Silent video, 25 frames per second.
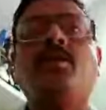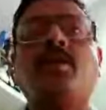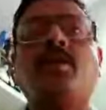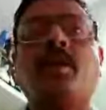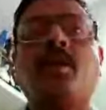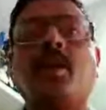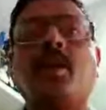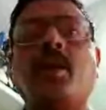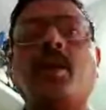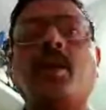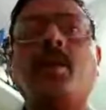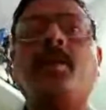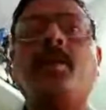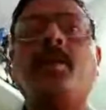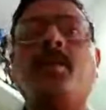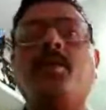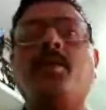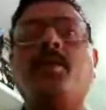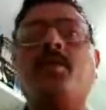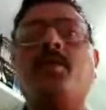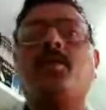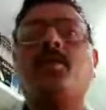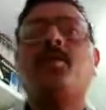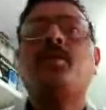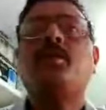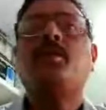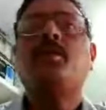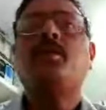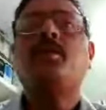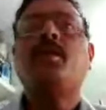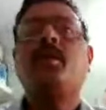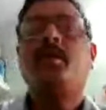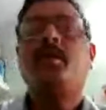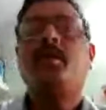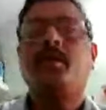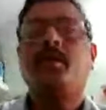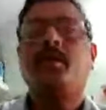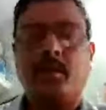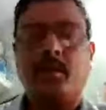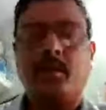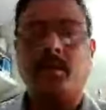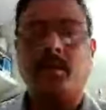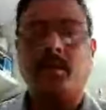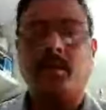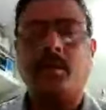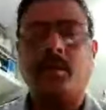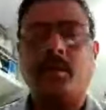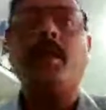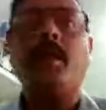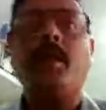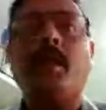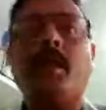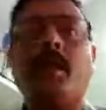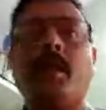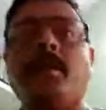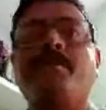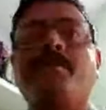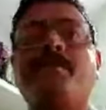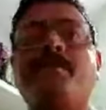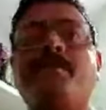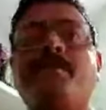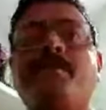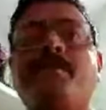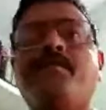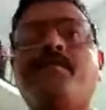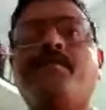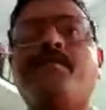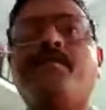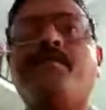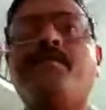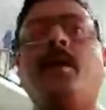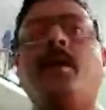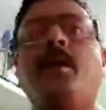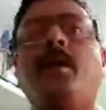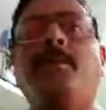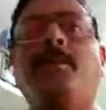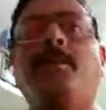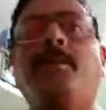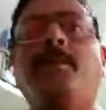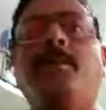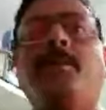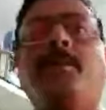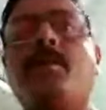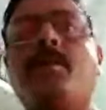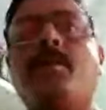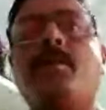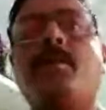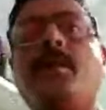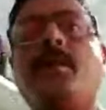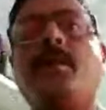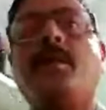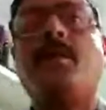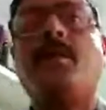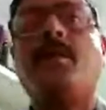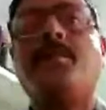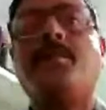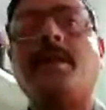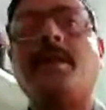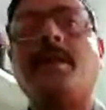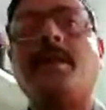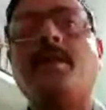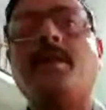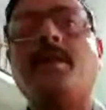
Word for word: we're talking about the measurement Hello?